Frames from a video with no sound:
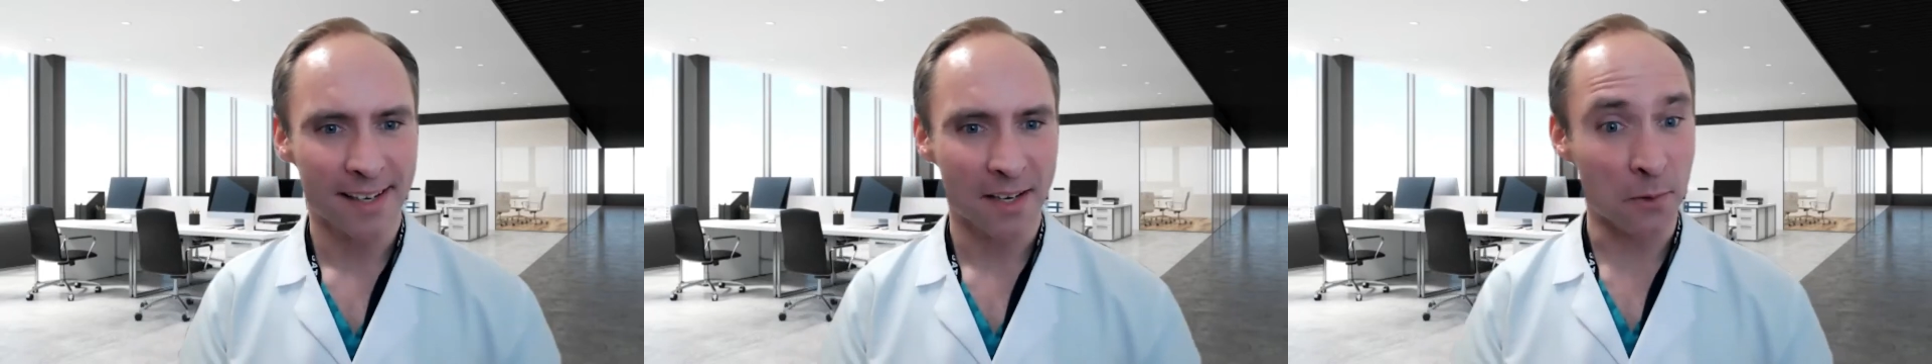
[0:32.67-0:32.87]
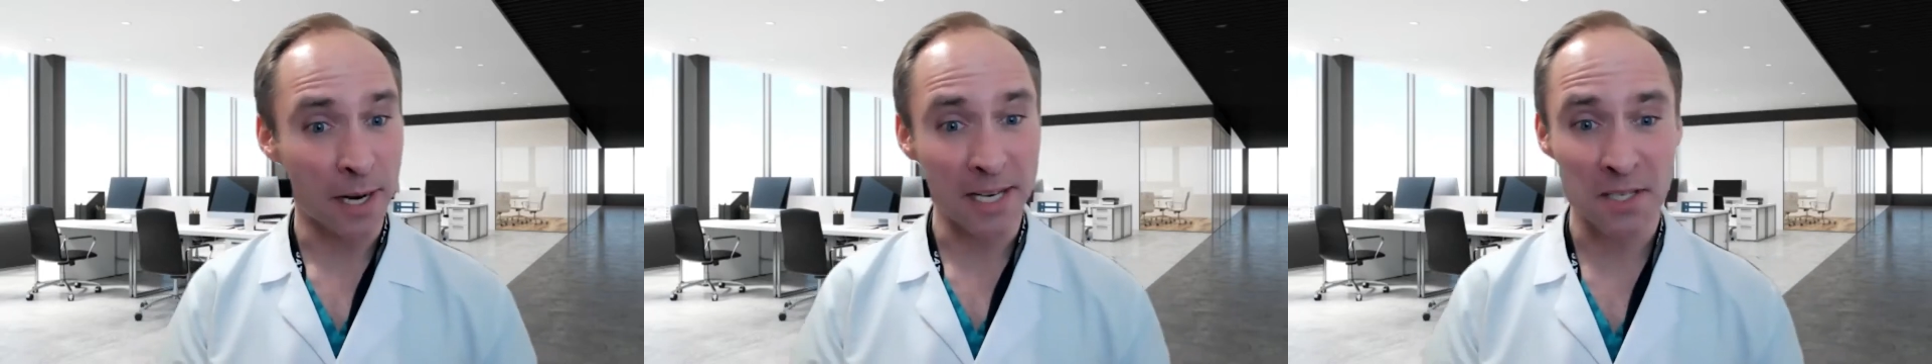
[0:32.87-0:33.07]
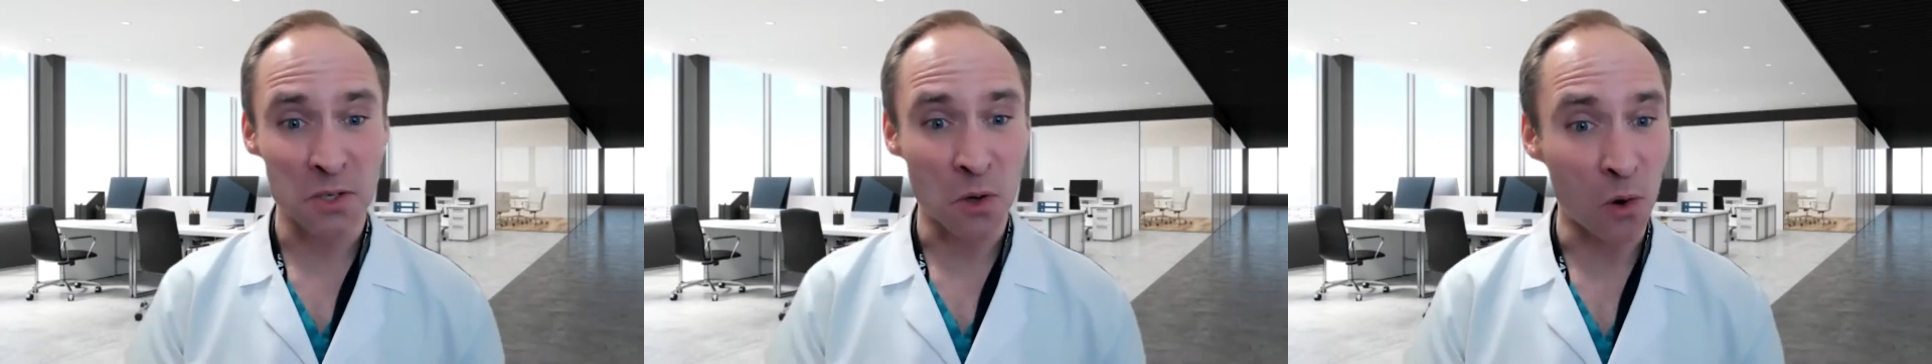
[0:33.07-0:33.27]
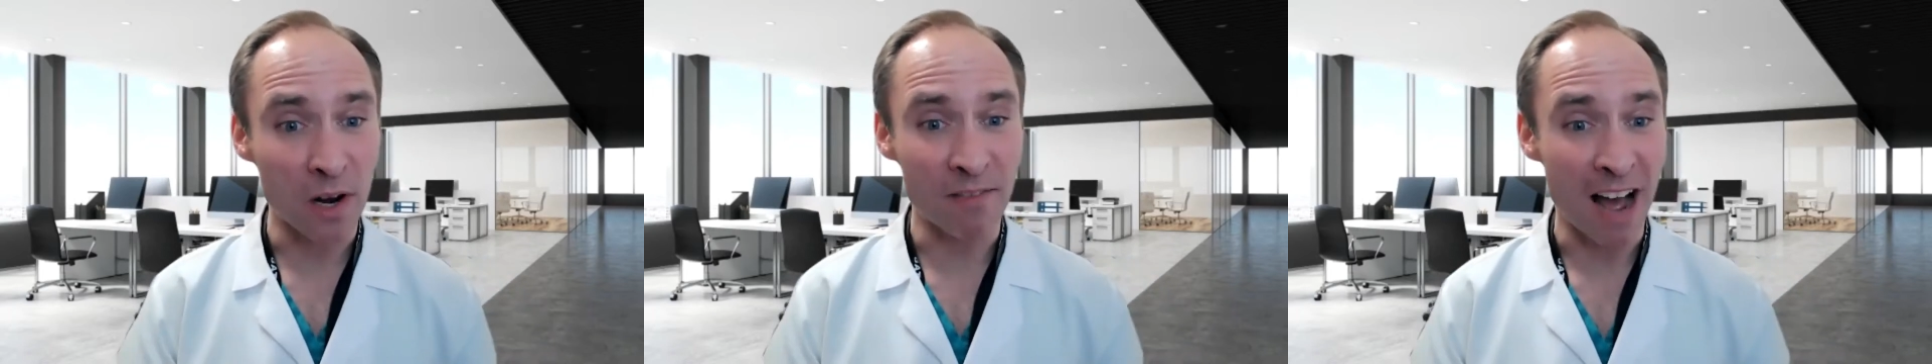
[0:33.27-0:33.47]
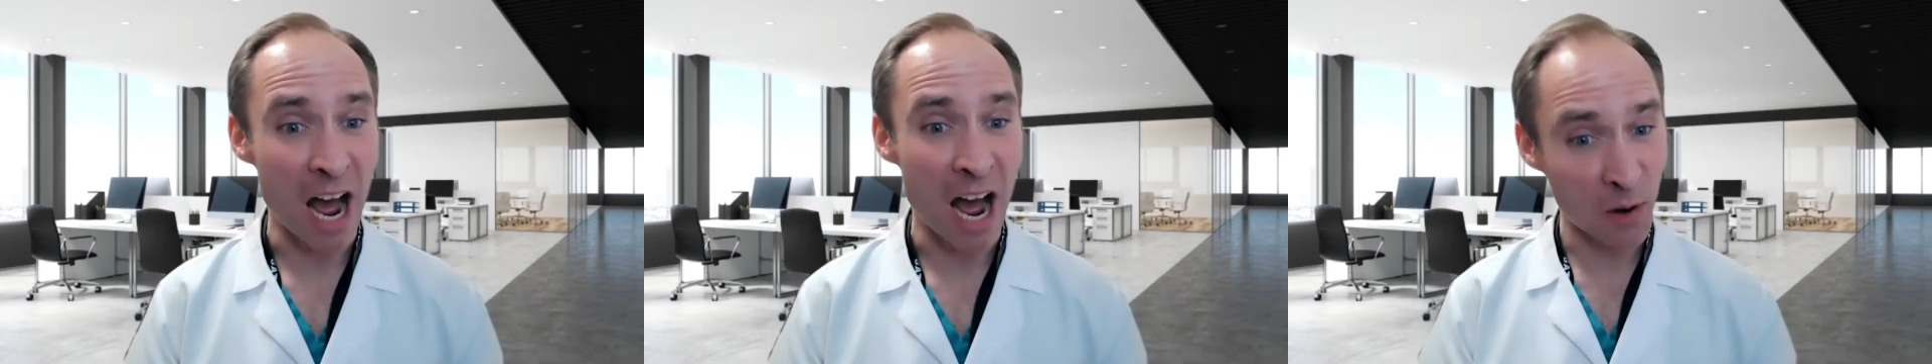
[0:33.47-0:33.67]
great
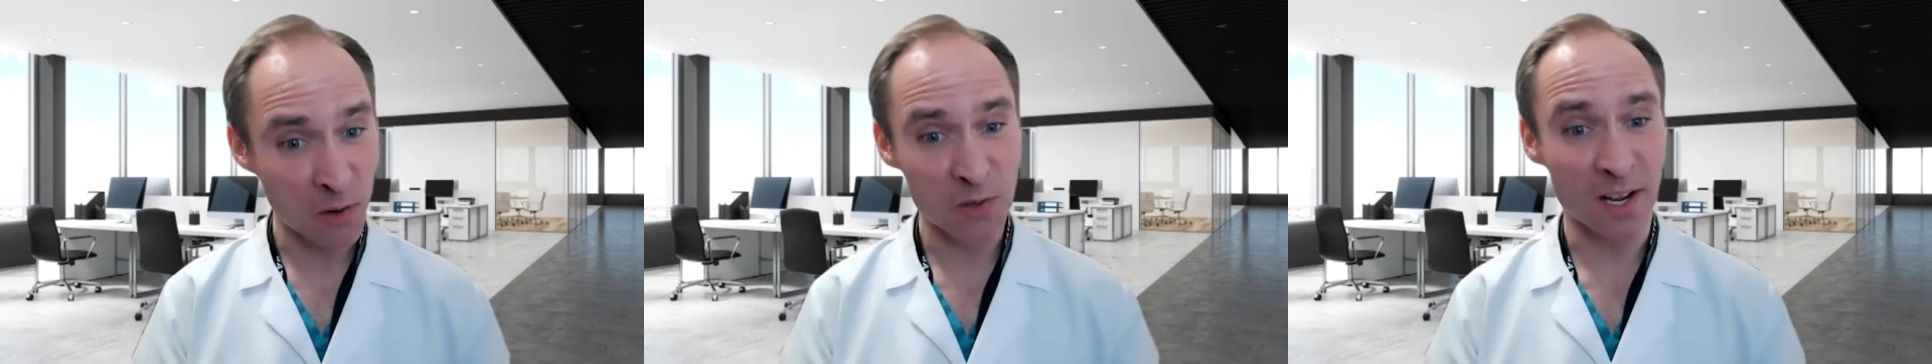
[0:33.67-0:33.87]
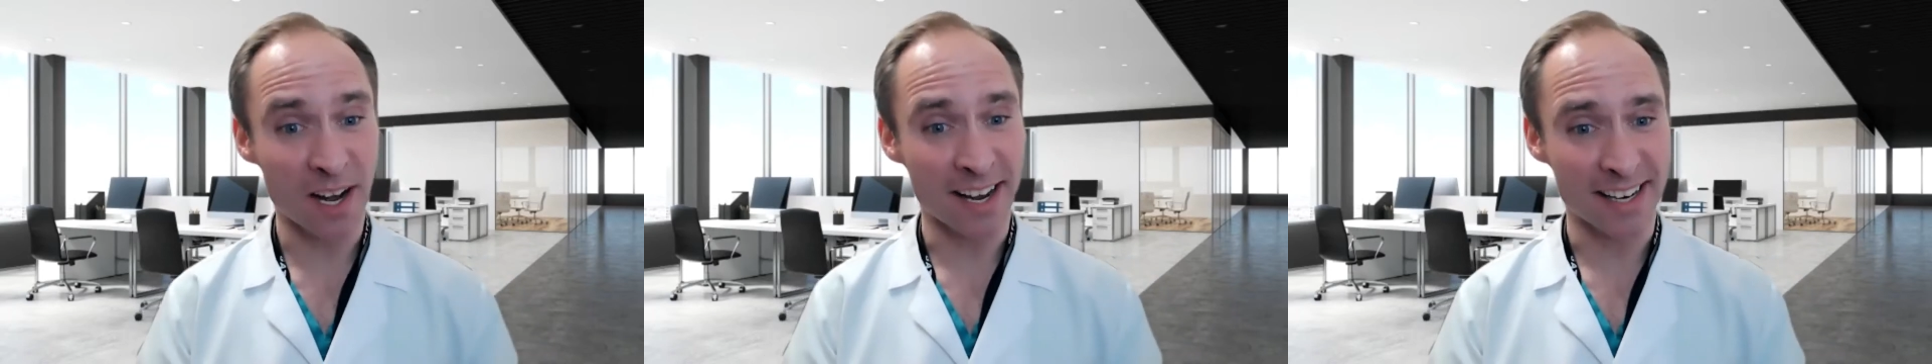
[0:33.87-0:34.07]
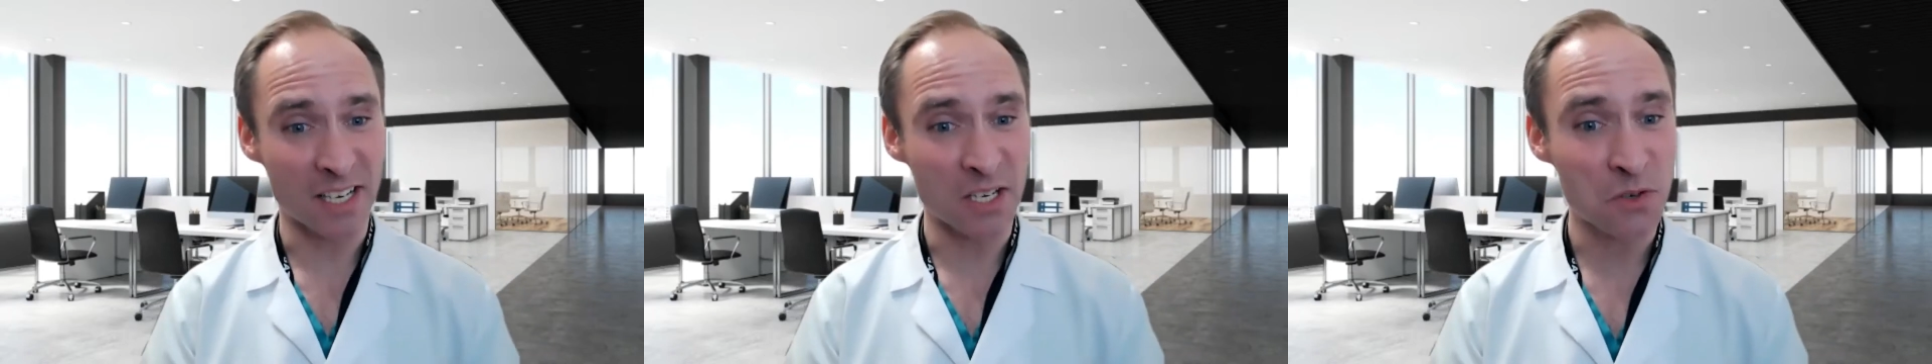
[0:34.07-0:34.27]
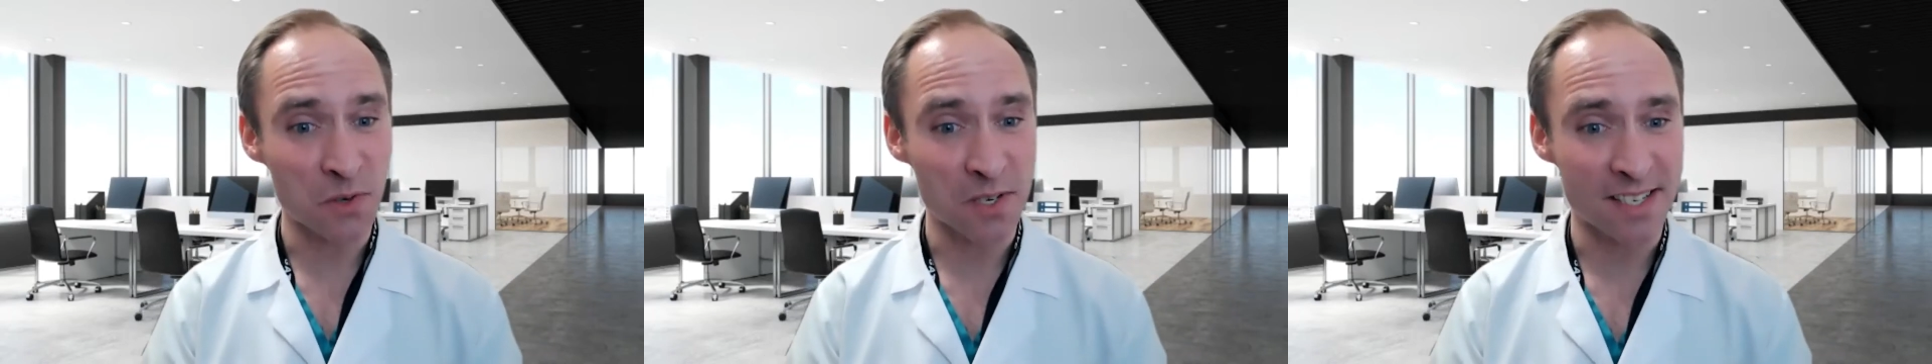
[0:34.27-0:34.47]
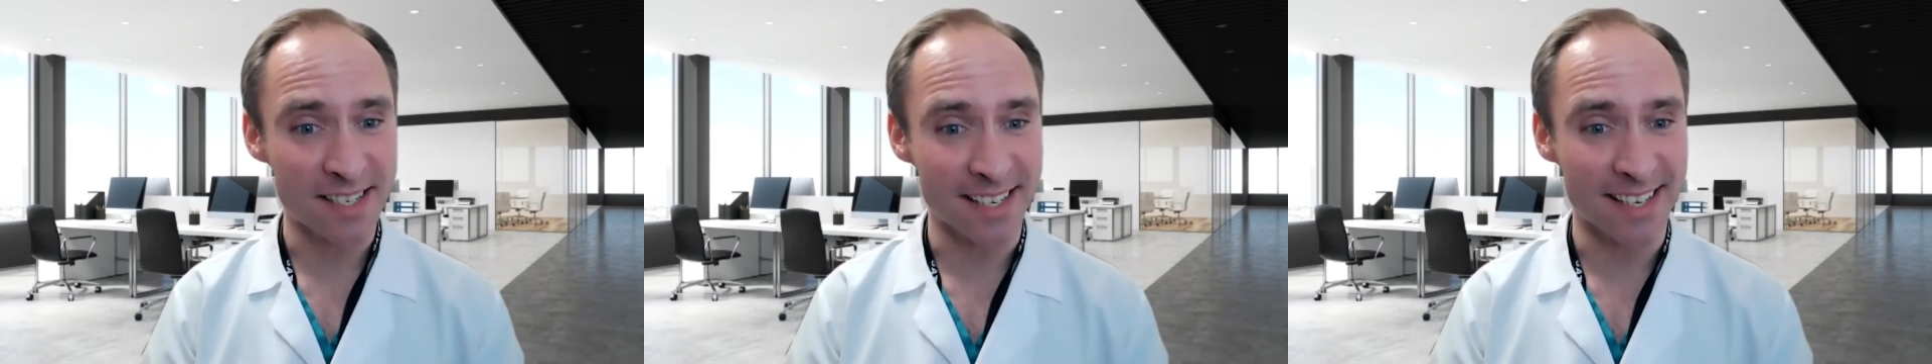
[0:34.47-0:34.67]
story of how you got
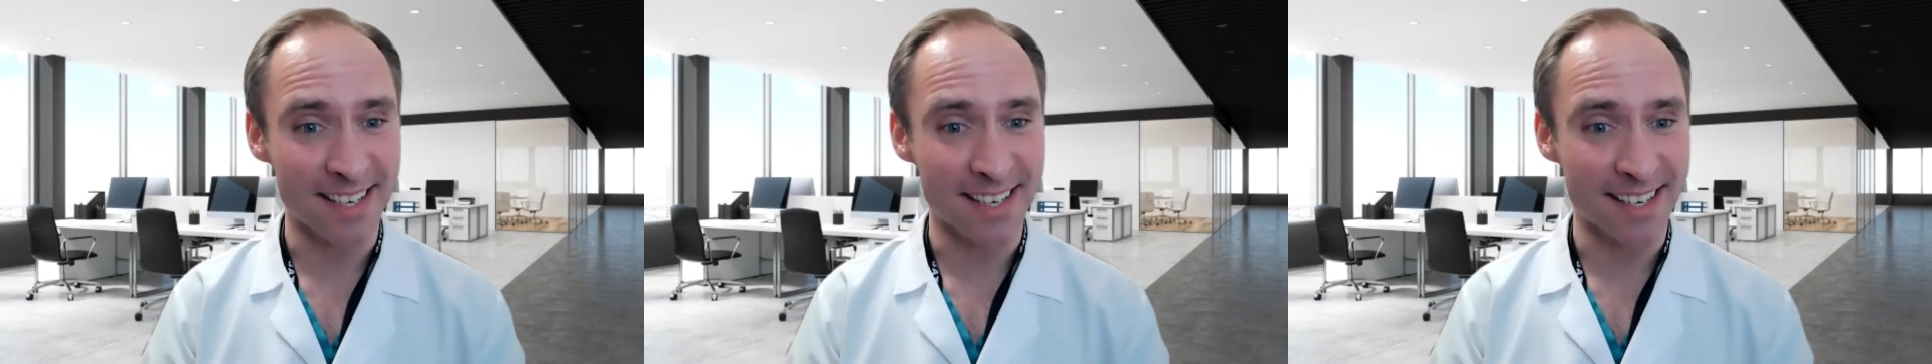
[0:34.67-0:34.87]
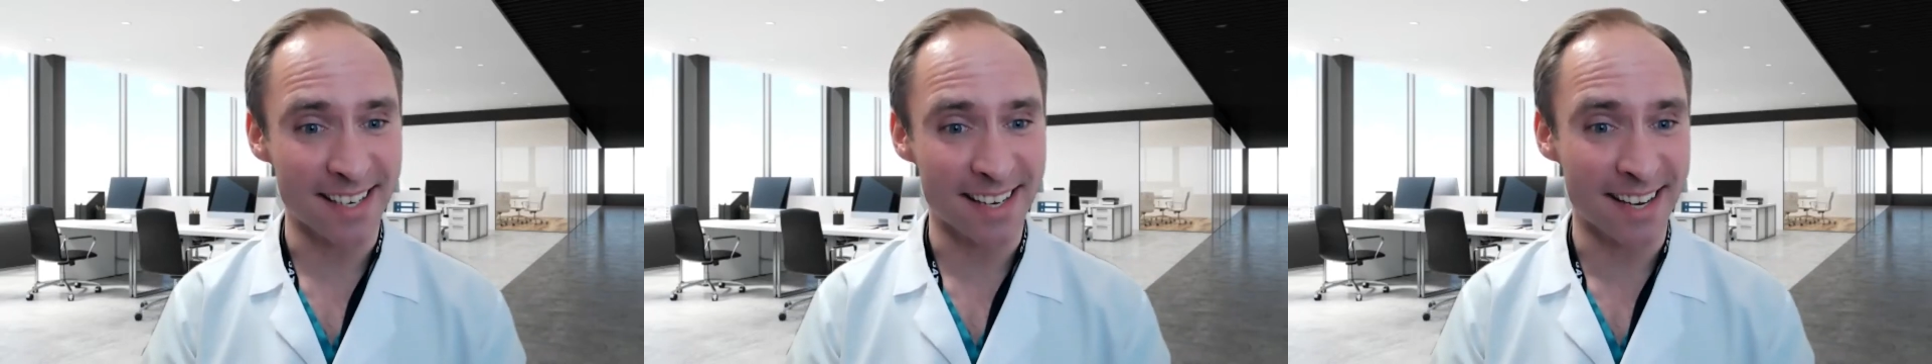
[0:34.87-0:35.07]
interested